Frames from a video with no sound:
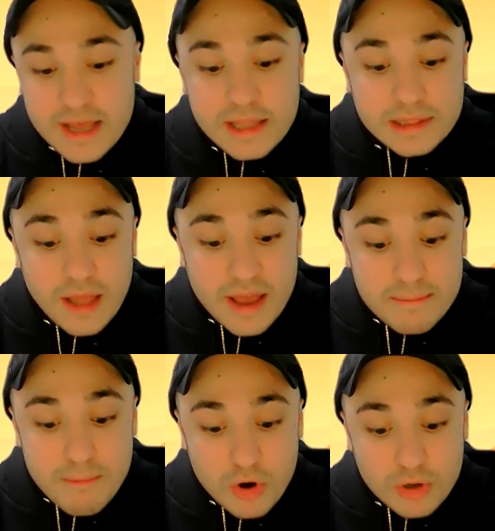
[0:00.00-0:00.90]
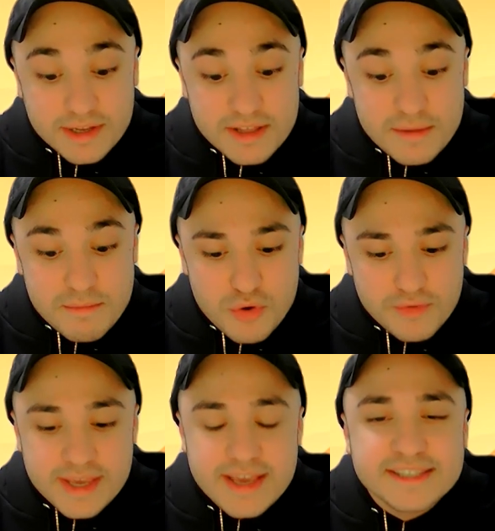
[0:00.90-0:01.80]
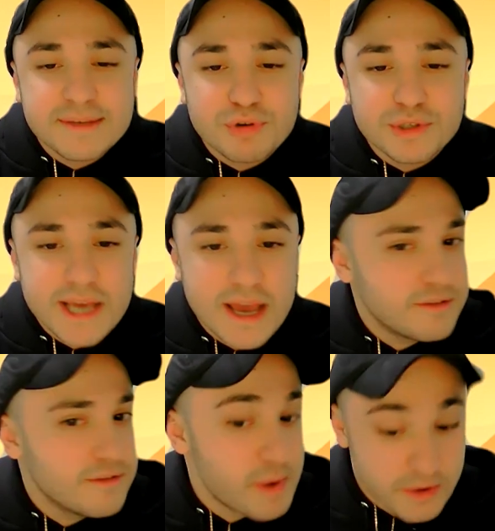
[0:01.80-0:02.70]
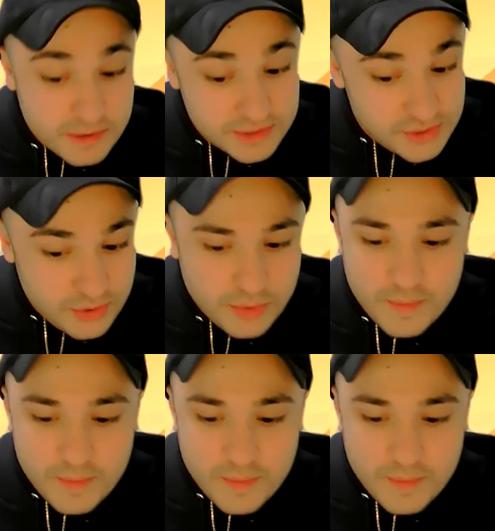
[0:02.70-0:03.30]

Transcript: like Marlin in the movie, is a protective parent too.